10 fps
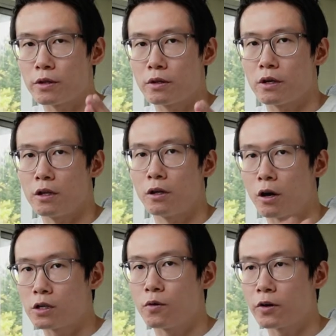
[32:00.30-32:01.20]

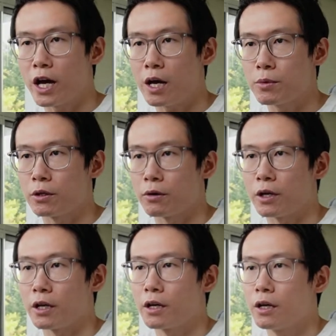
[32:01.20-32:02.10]
large
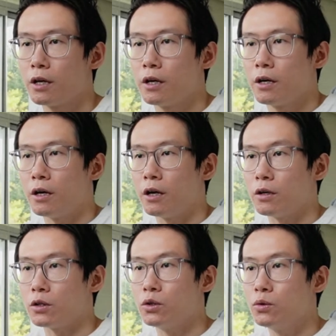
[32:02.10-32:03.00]
vocabulary
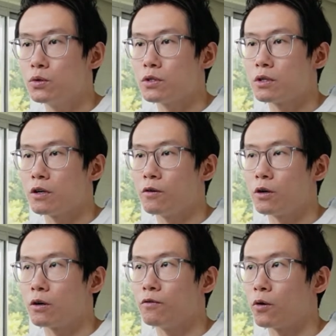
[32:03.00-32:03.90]
use
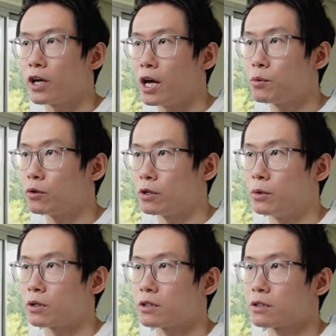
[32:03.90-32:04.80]
vocabulary
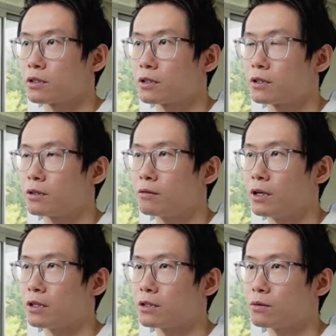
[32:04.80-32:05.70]
books, right?
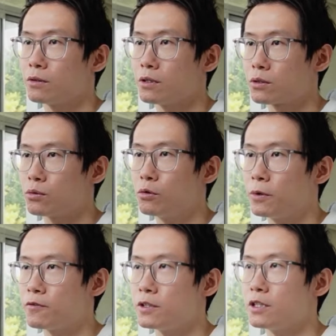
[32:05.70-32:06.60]
So this group of
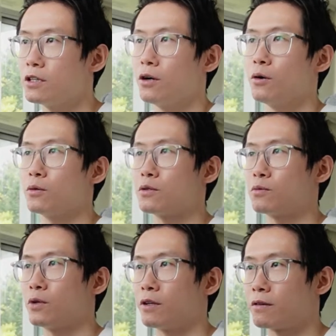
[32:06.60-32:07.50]
CEOs
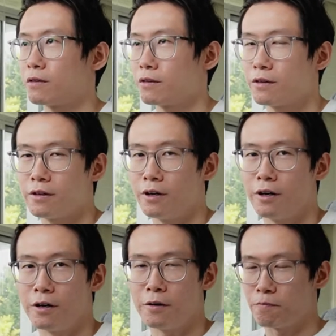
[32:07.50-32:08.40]
with
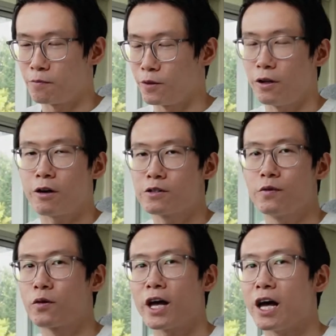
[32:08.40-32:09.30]
large
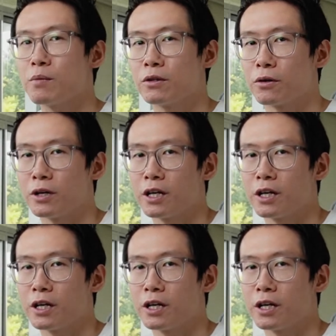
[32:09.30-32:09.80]
vocabulary,